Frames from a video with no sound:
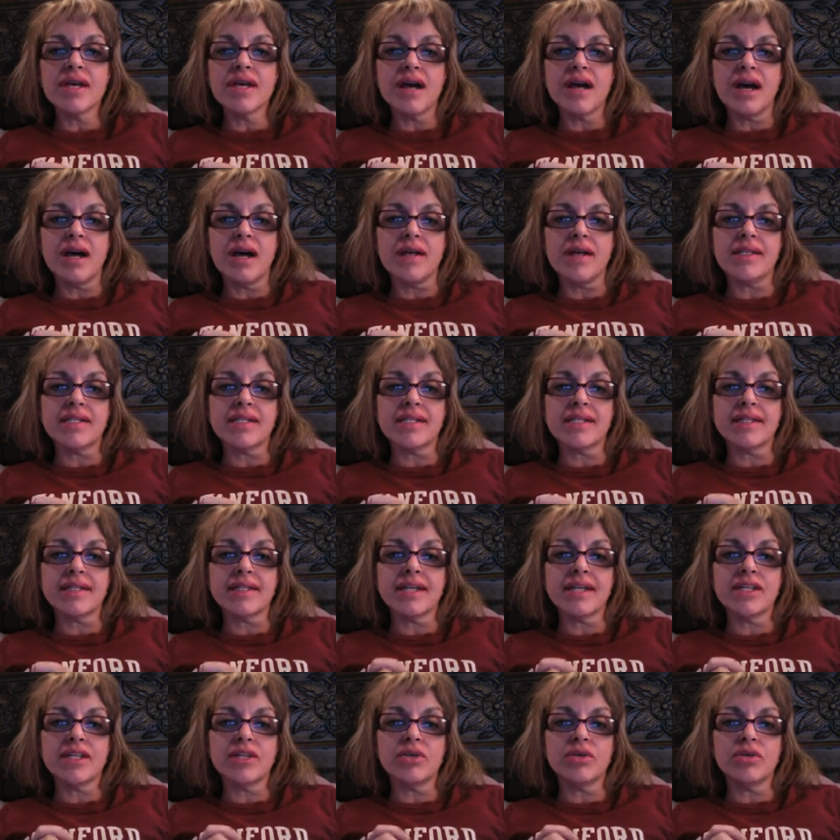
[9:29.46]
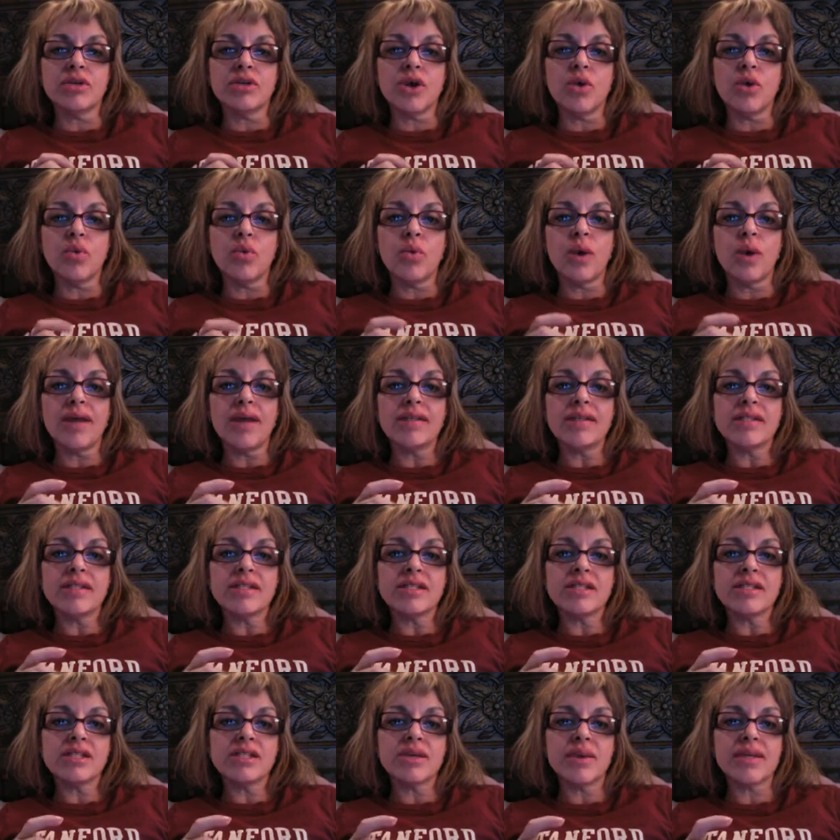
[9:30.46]
uh, to let you know
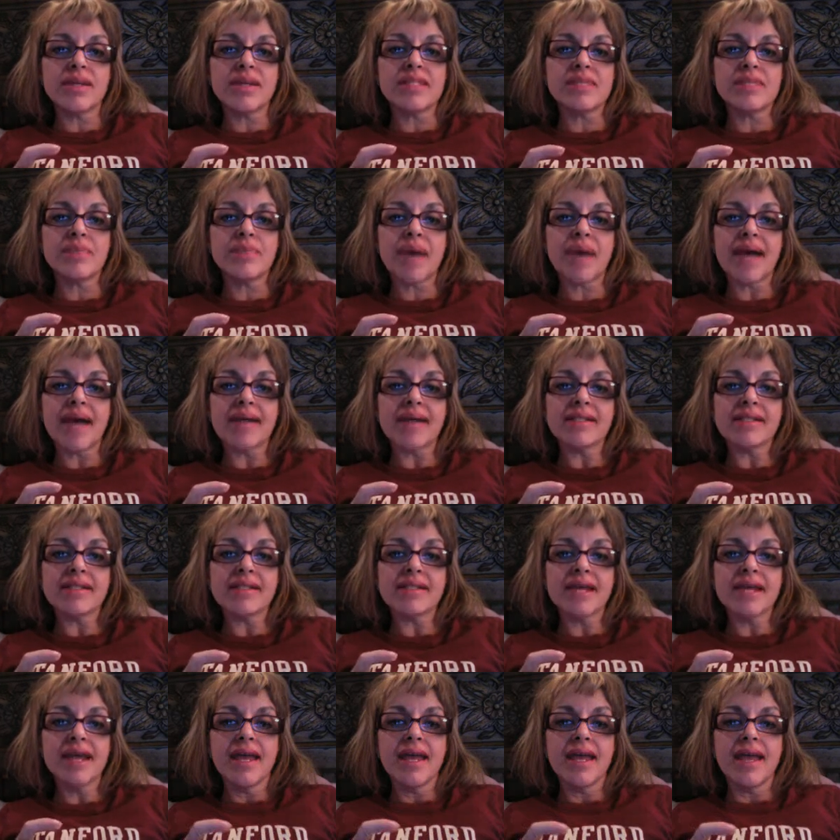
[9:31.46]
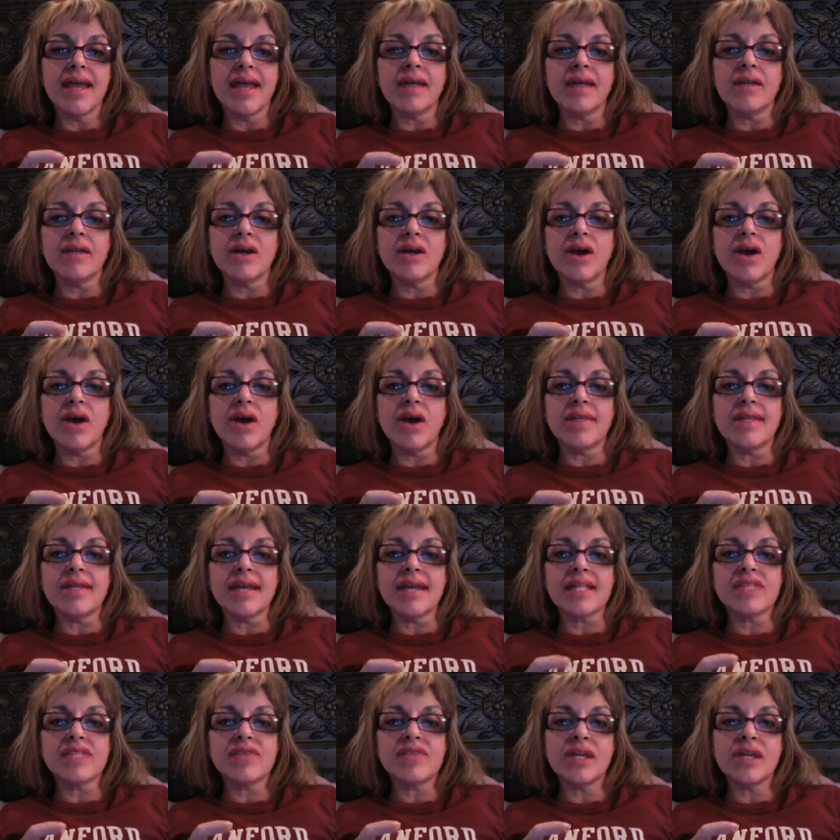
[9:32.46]
what to expect, and on the
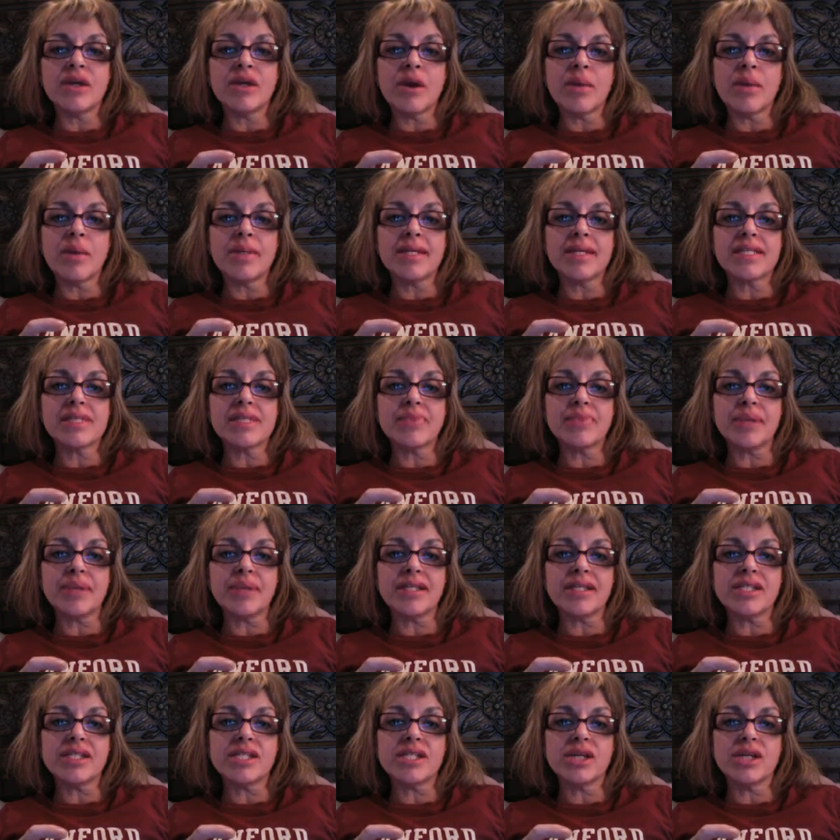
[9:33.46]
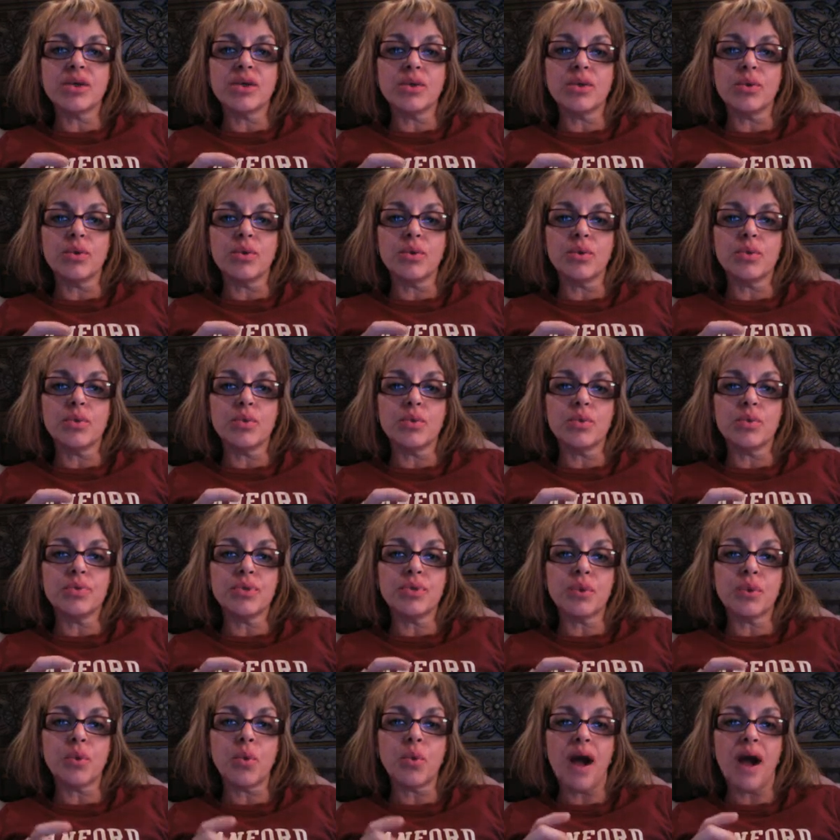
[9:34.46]
next video, I'm going to explain to you
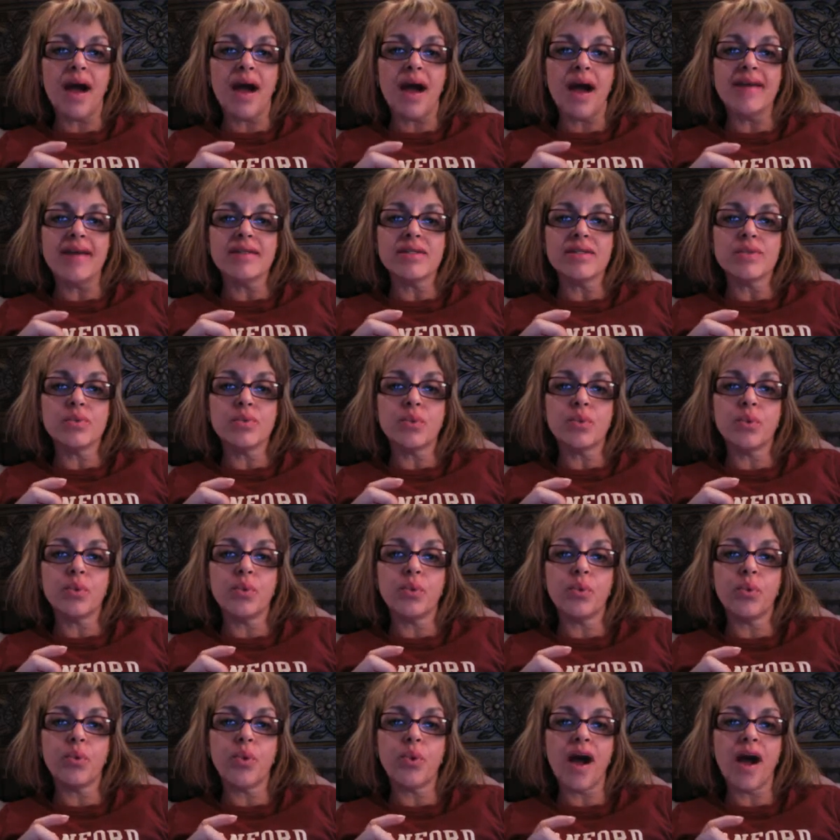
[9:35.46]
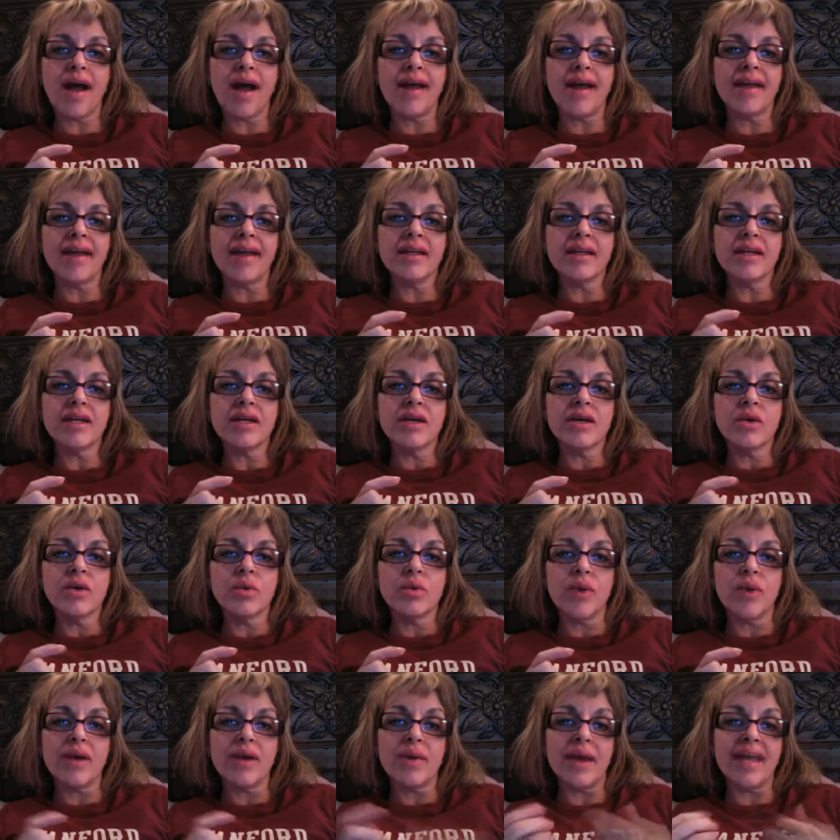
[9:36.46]
the whys. Why,
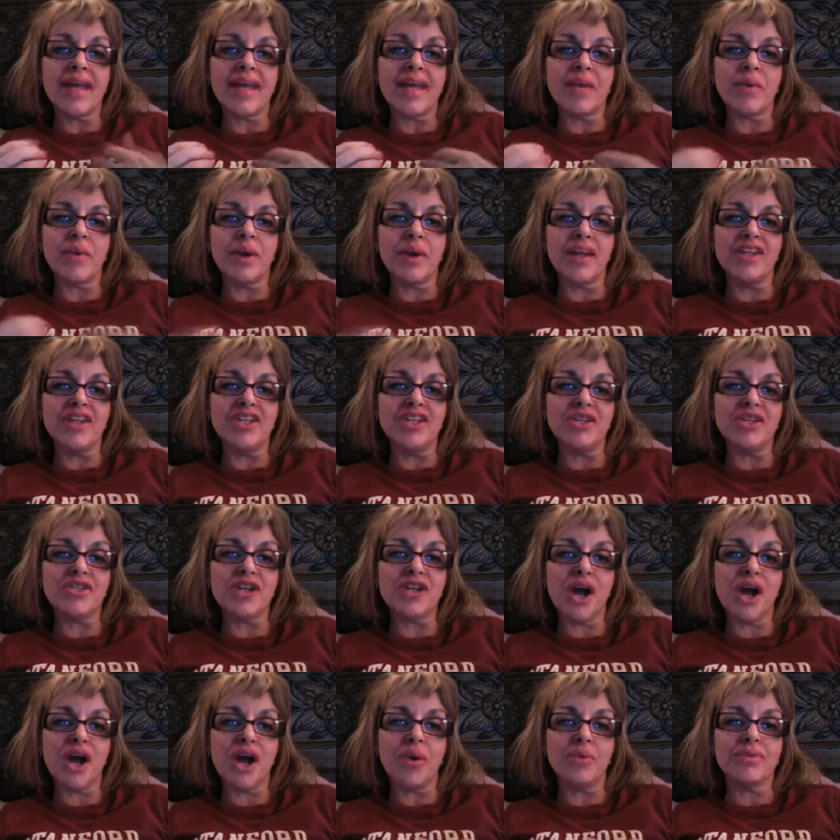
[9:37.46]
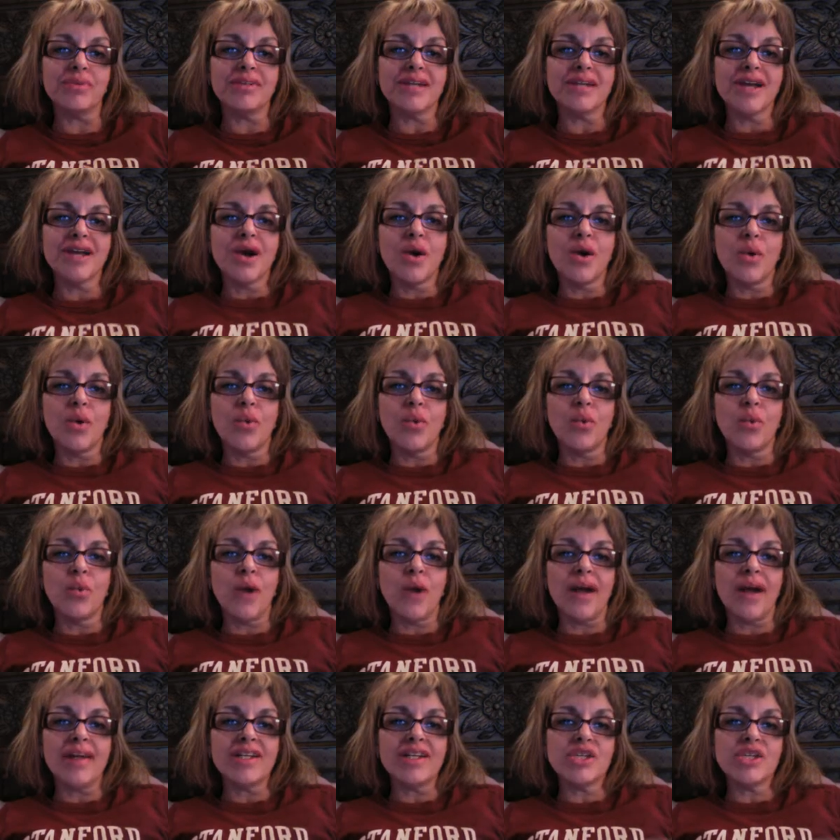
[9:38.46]
why do I get one and you don't?
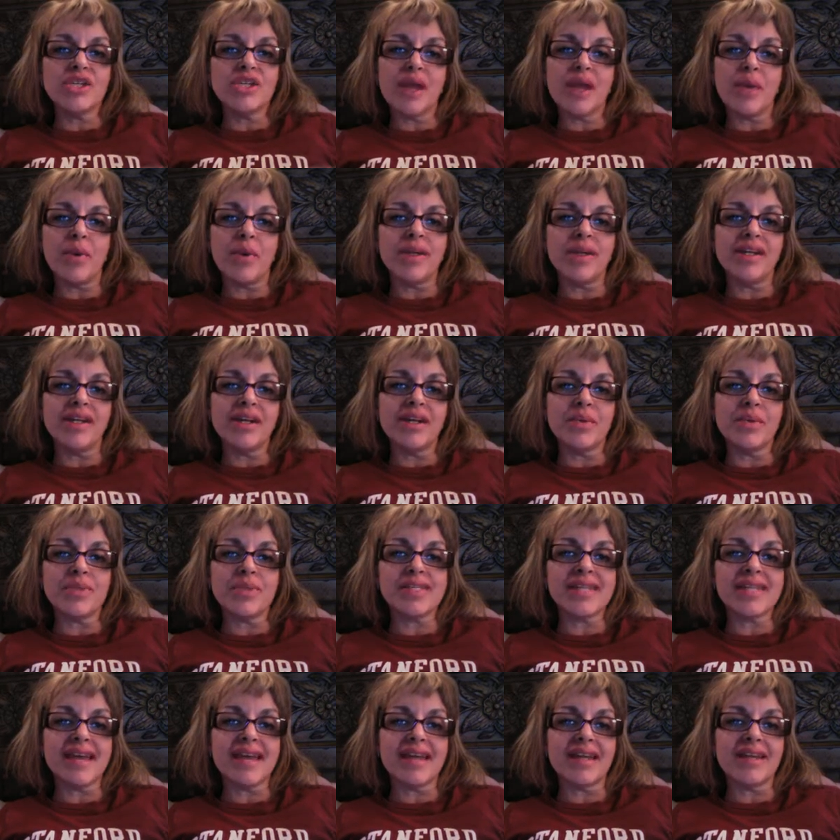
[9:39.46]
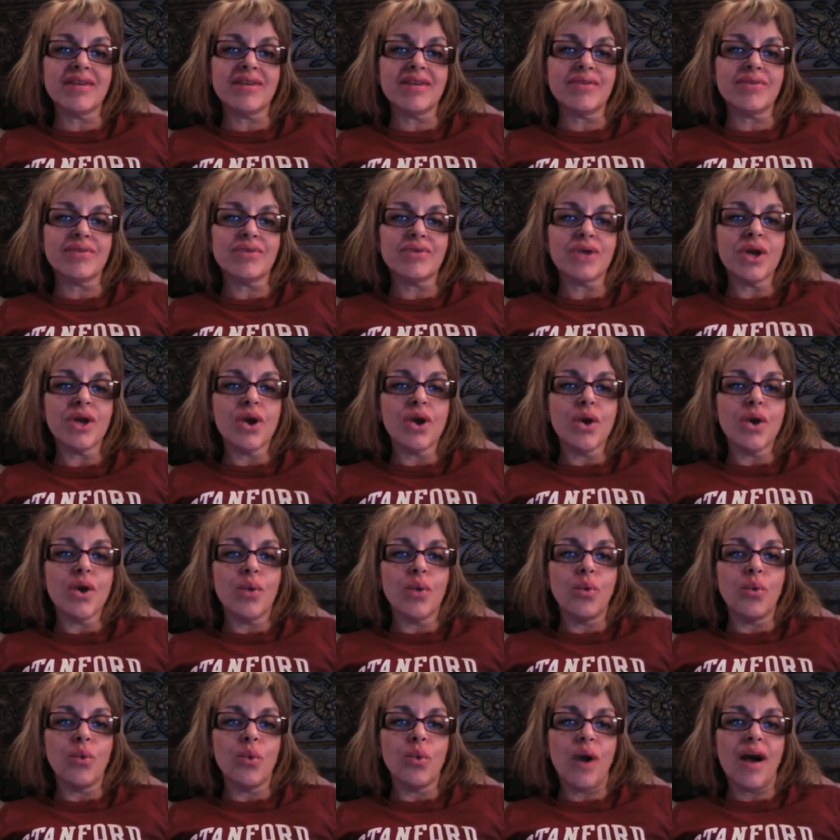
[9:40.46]
Why did you get one and it was negative?
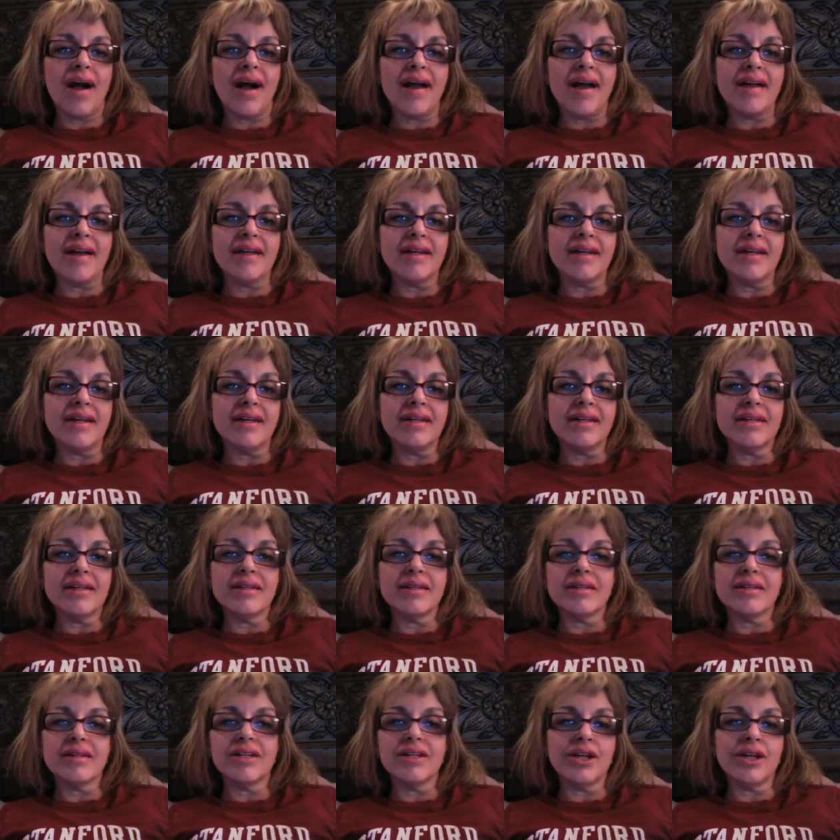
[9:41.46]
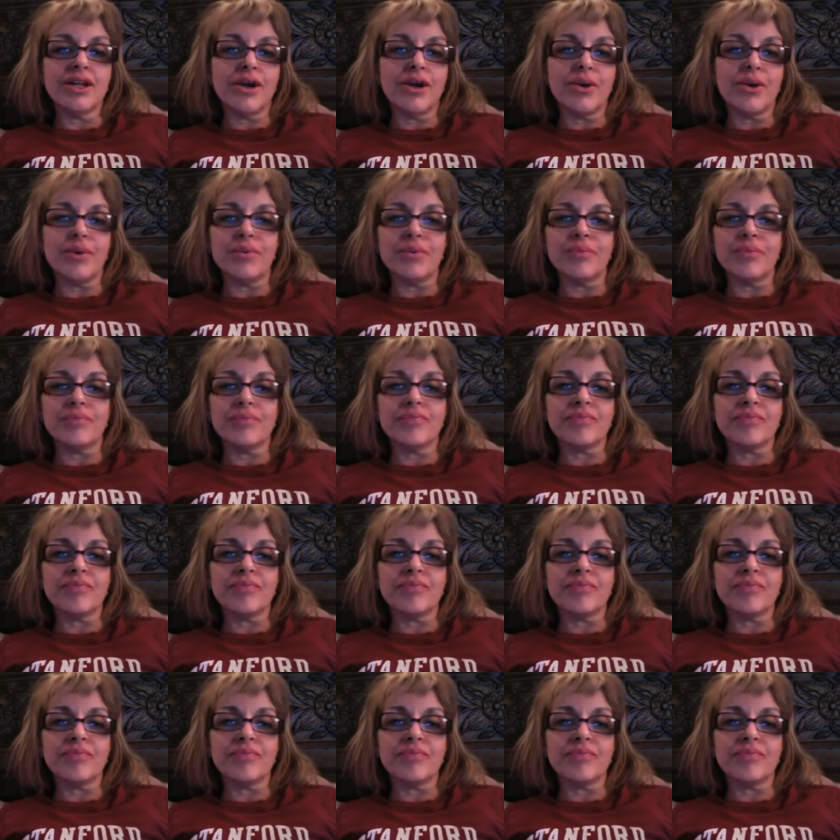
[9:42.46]
Why, you know,